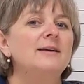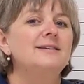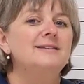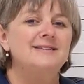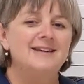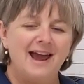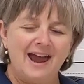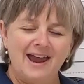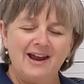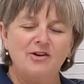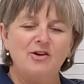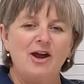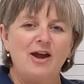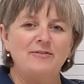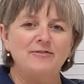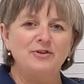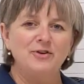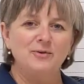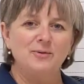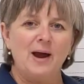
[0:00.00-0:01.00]

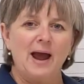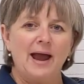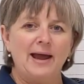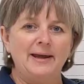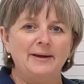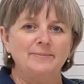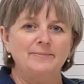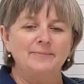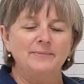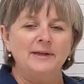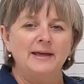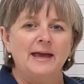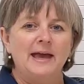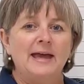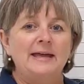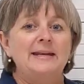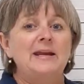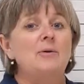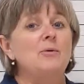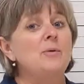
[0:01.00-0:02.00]
digraph. You're right.
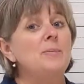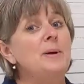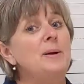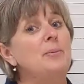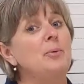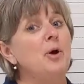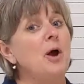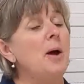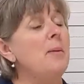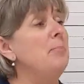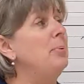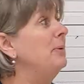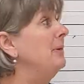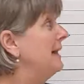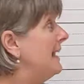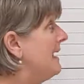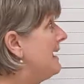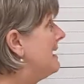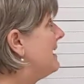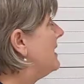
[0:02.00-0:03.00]
Now remember, a
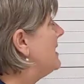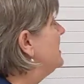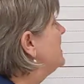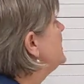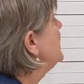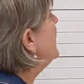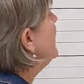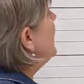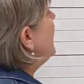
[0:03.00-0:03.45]
blend